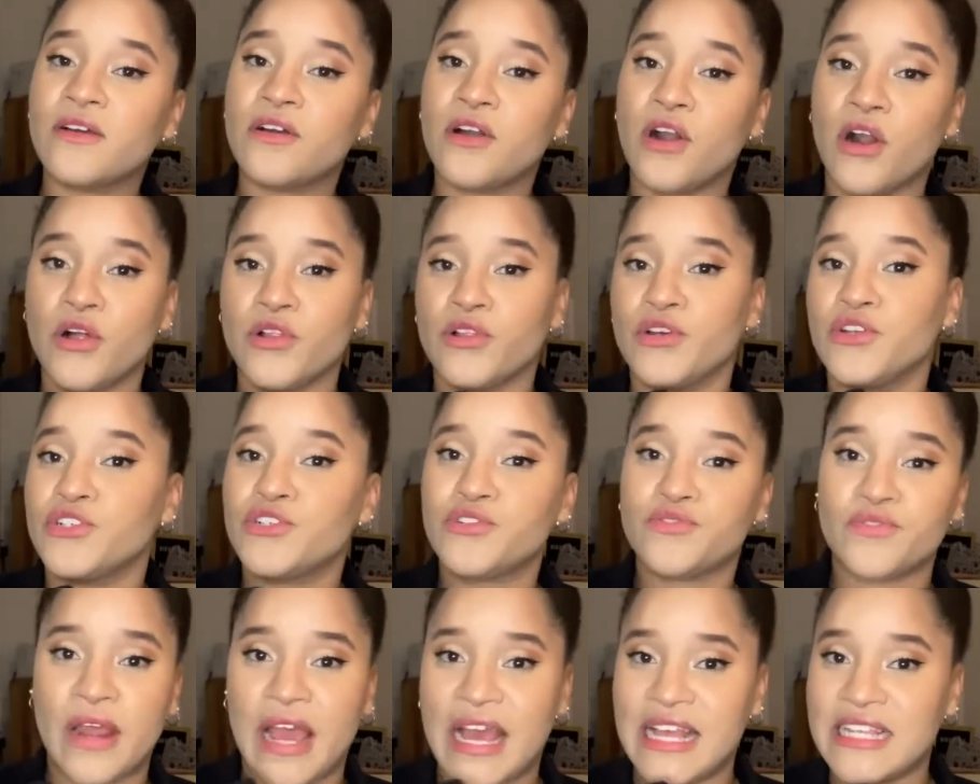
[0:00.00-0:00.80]
color
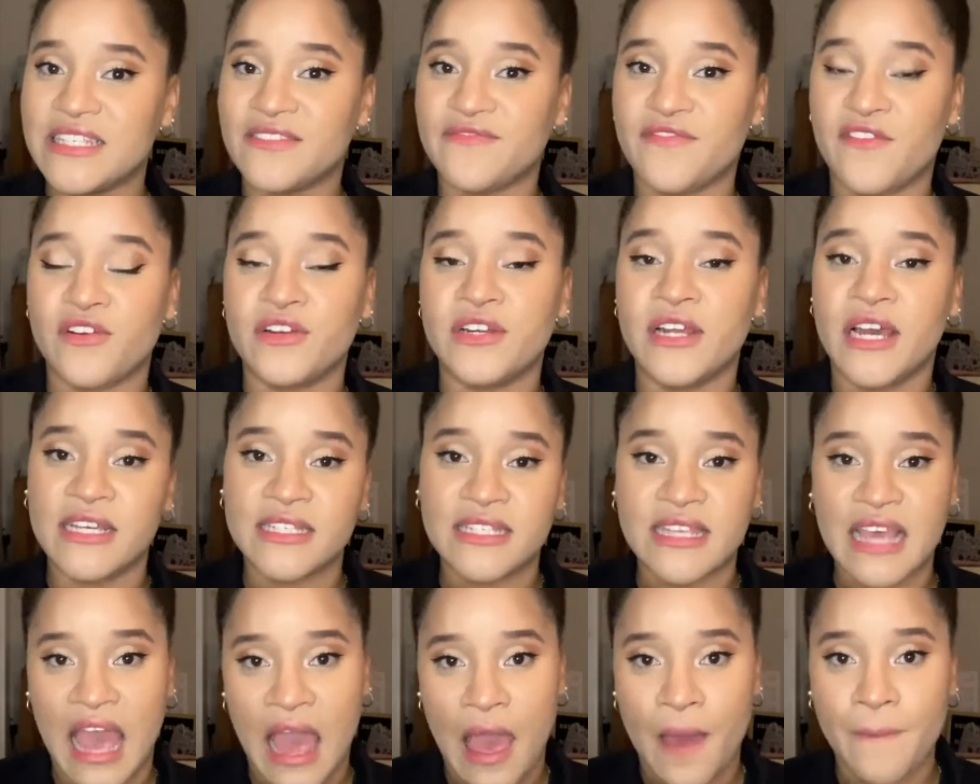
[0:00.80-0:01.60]
transfer does
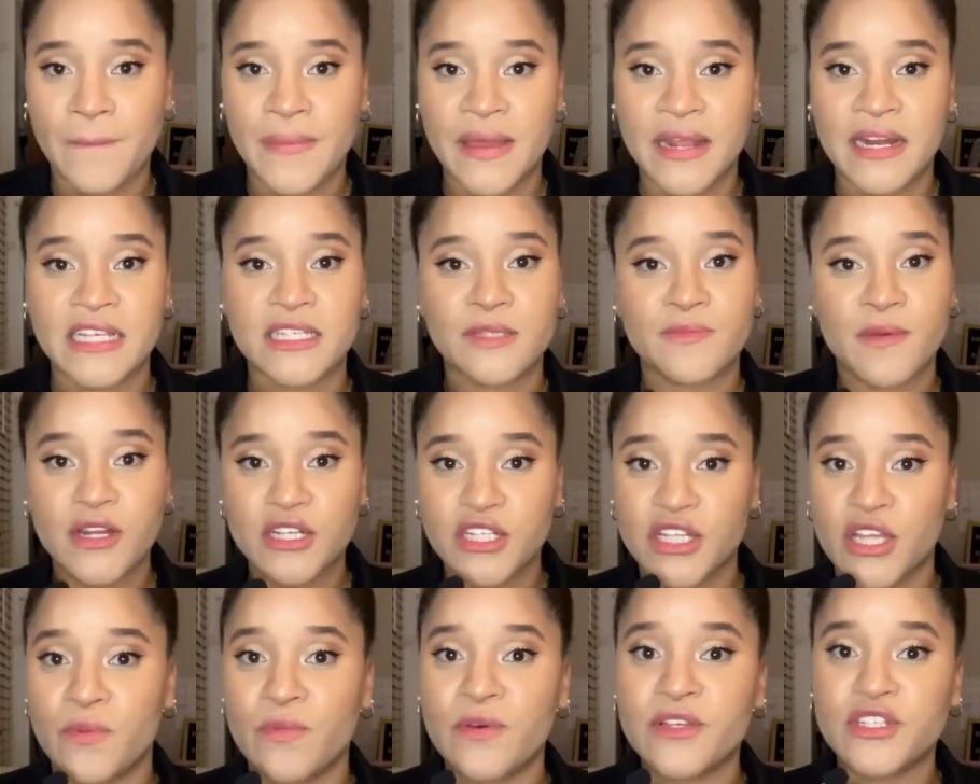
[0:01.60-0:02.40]
happen,
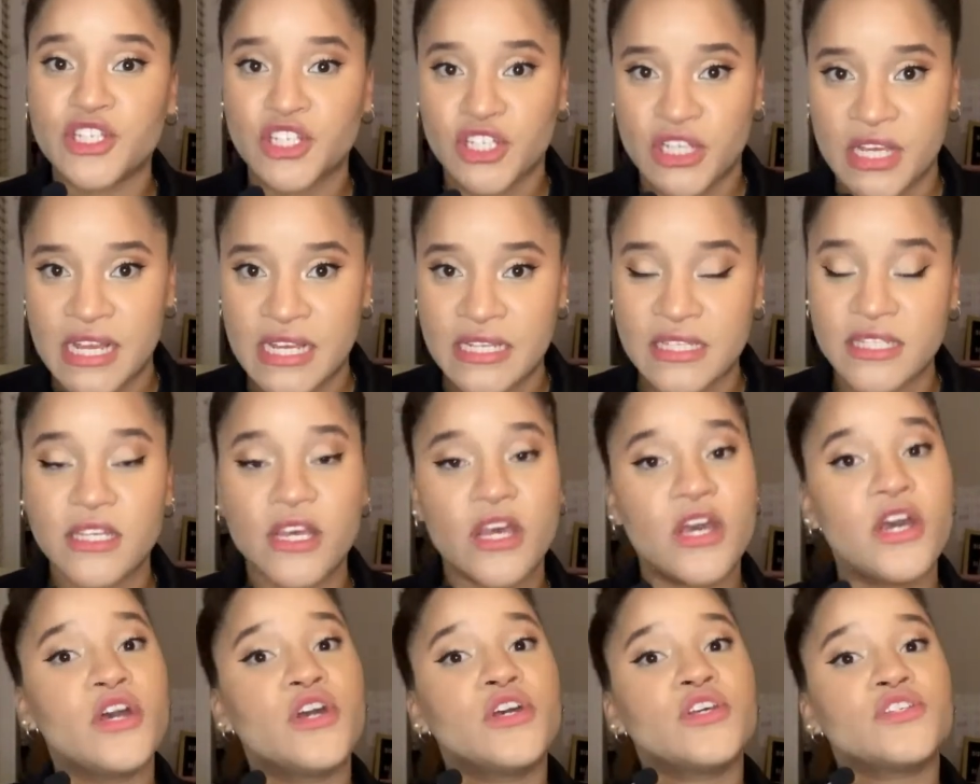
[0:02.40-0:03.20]
especially with jeans.
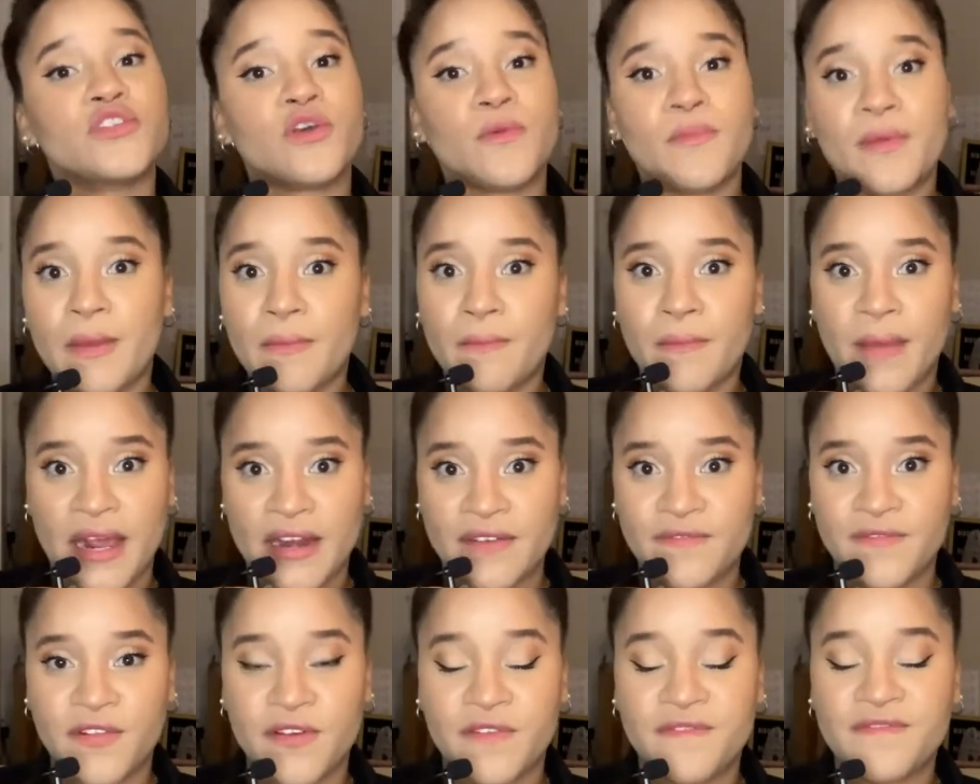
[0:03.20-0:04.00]
So be
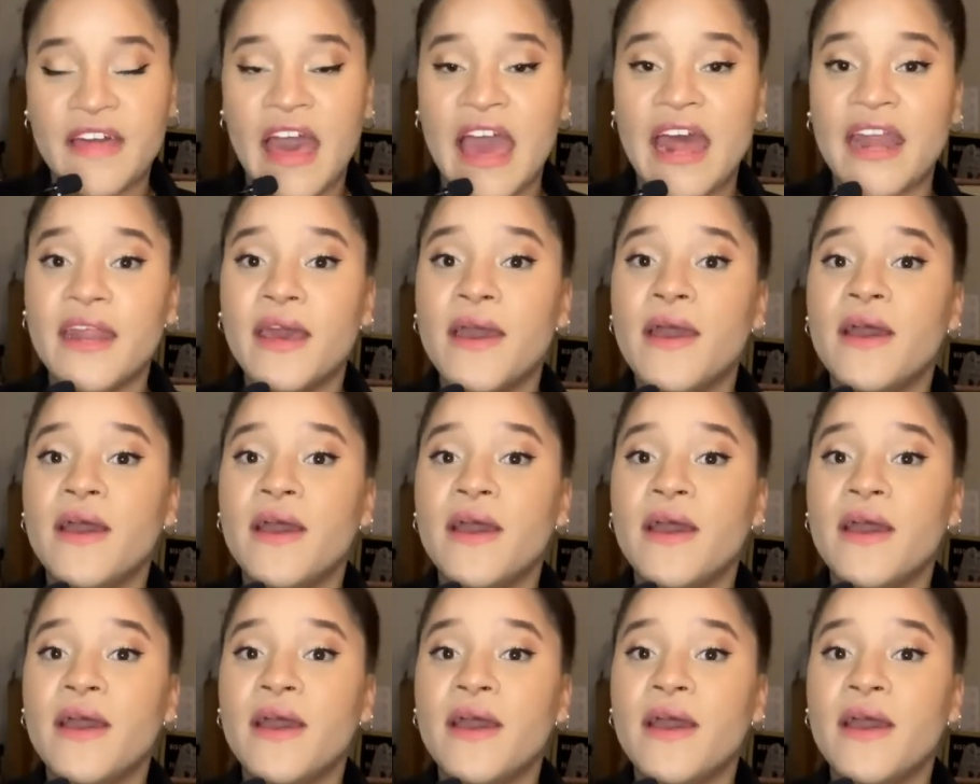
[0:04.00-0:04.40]
mindful of that.